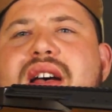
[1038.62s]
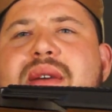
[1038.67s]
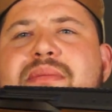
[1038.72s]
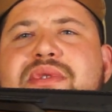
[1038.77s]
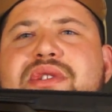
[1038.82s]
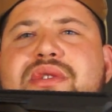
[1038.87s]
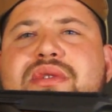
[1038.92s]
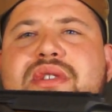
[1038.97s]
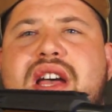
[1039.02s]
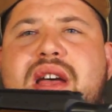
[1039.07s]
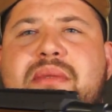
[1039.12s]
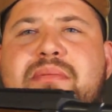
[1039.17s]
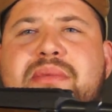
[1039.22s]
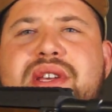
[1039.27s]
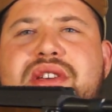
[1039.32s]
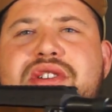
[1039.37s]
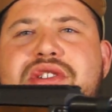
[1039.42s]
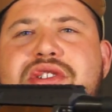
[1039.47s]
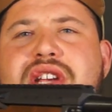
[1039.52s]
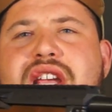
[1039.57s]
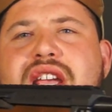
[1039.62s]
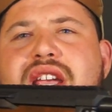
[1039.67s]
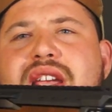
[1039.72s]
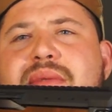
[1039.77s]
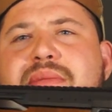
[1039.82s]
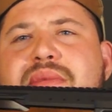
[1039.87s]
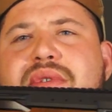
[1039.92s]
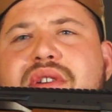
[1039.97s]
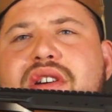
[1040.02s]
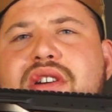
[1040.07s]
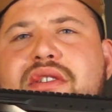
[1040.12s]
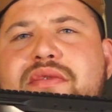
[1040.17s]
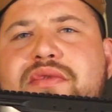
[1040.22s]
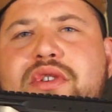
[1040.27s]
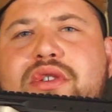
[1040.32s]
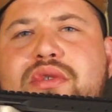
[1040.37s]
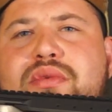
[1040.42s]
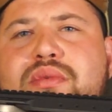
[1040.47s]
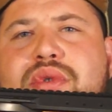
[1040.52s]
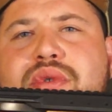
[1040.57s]
Do not be ashamed of
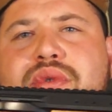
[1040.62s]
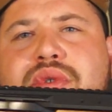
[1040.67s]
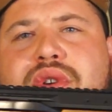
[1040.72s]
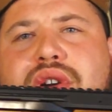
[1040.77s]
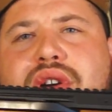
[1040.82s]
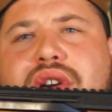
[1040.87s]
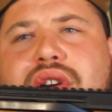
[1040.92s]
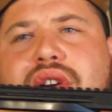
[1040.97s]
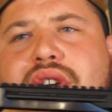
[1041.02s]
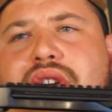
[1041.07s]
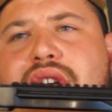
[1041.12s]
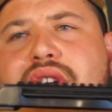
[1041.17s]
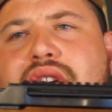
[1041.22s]
your Ruger,